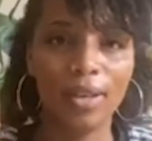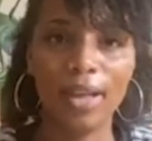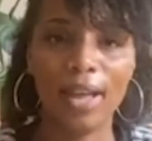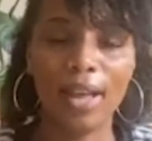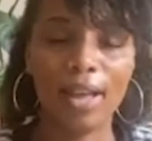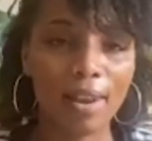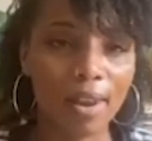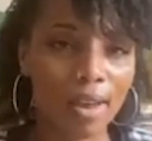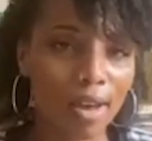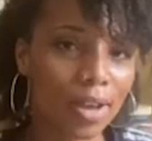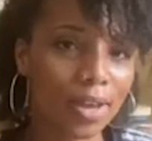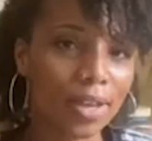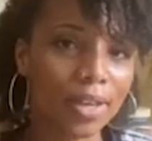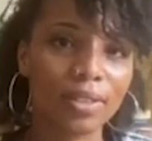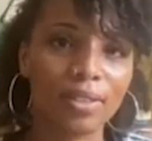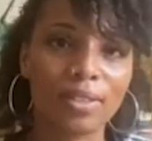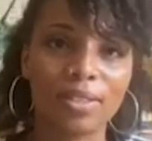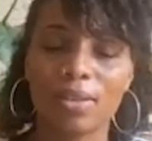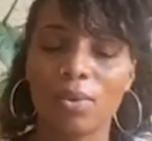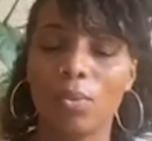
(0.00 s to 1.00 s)
a
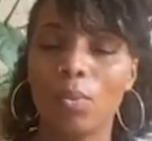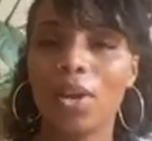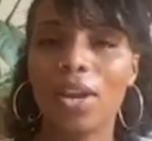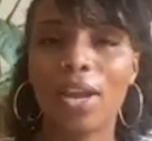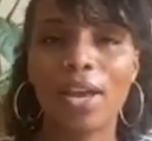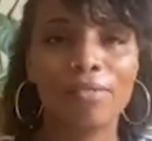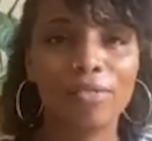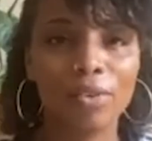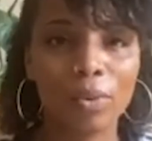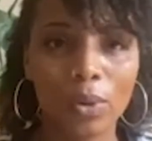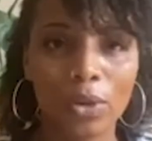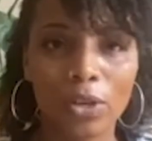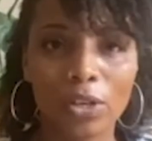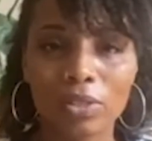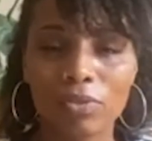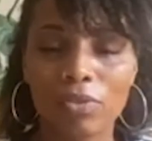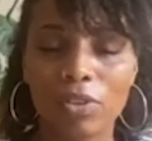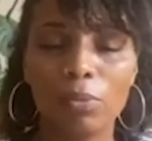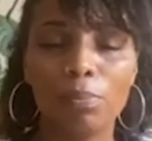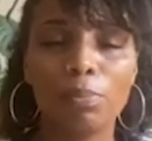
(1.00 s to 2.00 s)
light, whatever
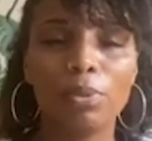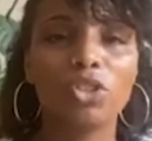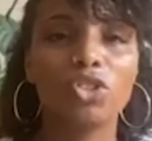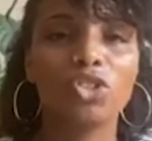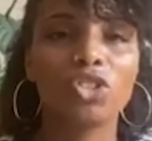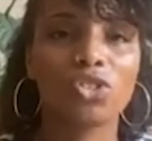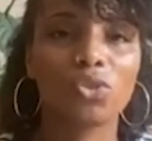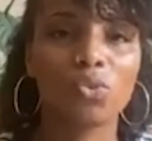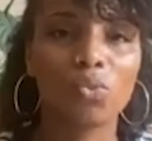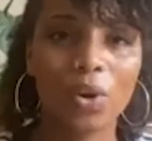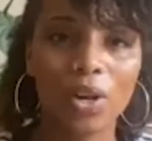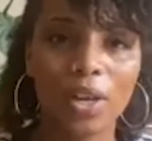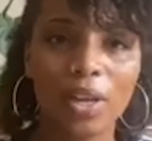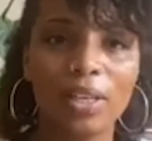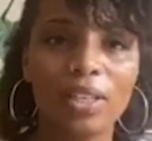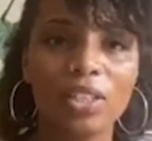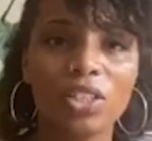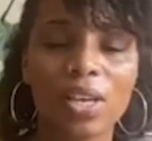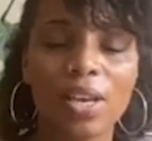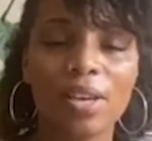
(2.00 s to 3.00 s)
works for you, but just
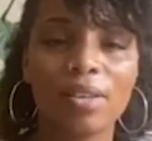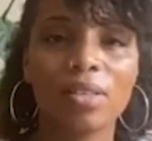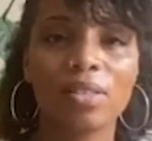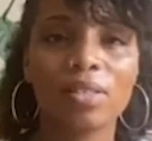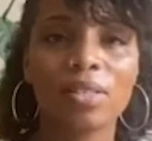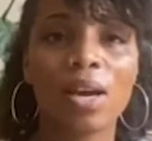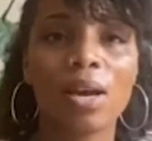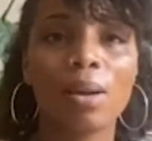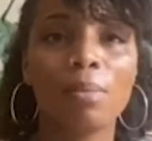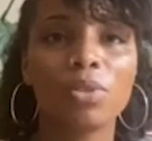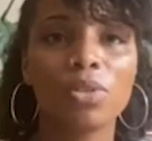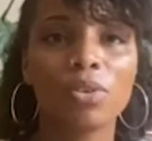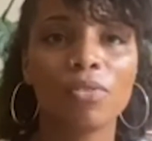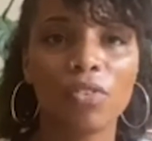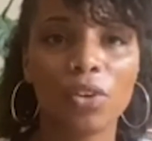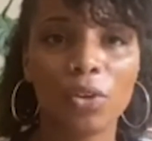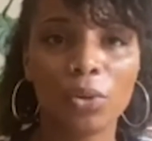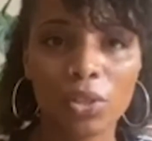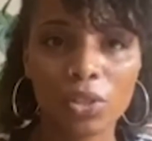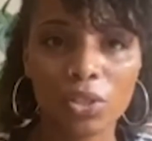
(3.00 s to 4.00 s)
really take the time to
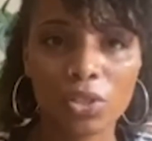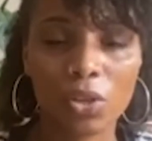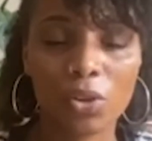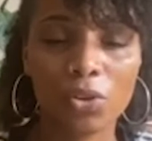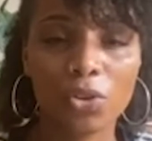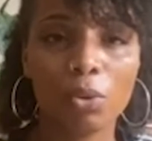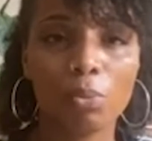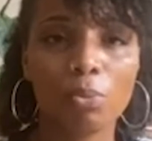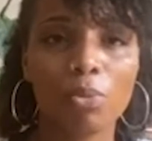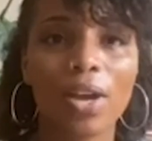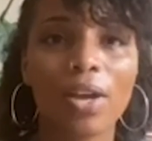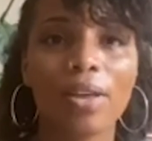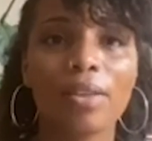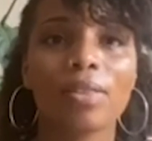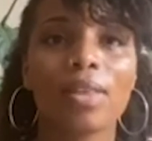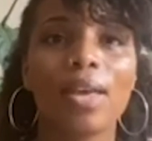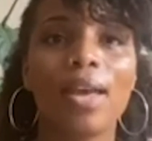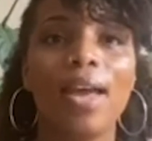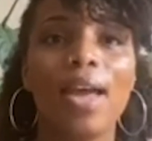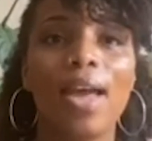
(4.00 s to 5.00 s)
focus on your
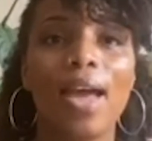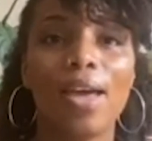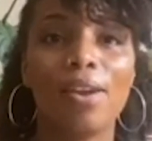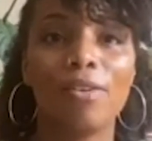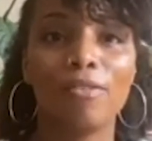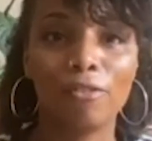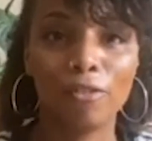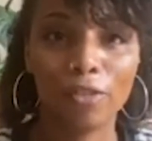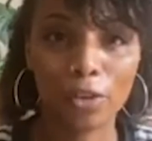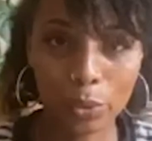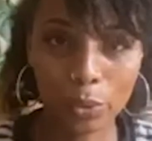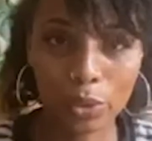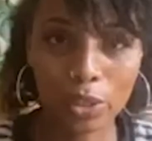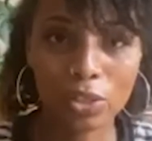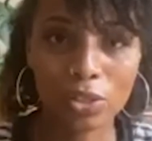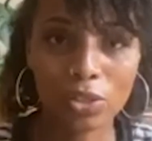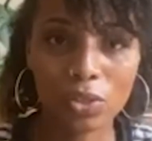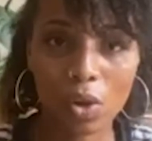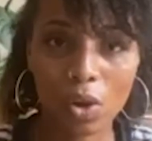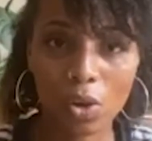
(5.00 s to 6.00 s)
breath and
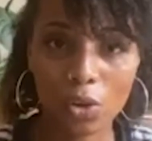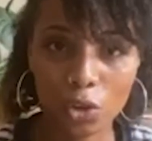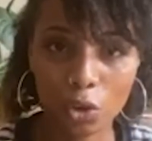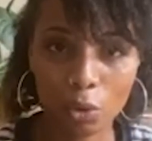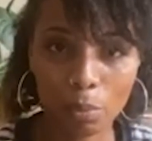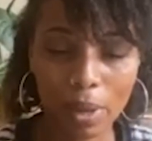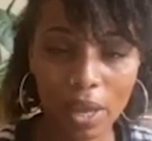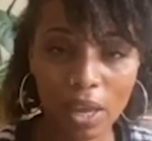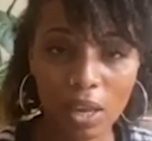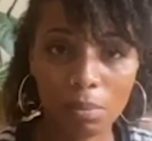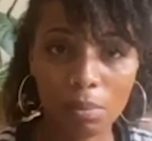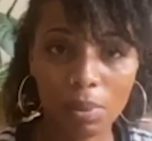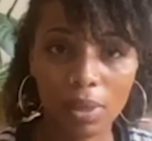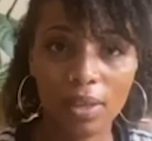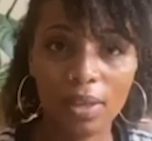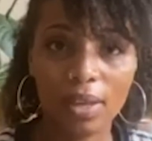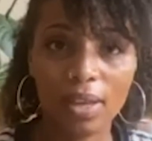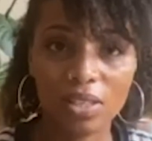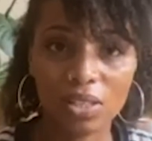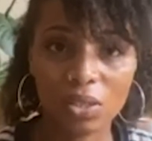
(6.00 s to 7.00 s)
focus on your
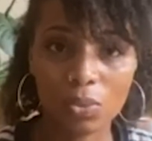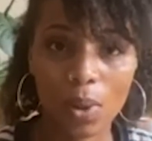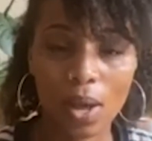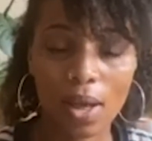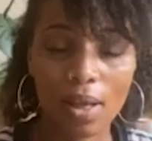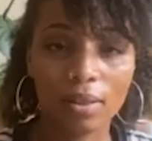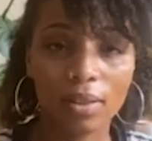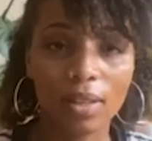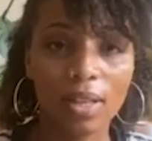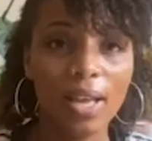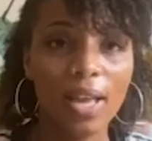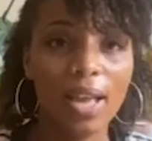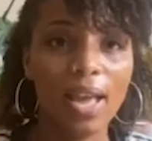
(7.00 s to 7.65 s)
baby as well,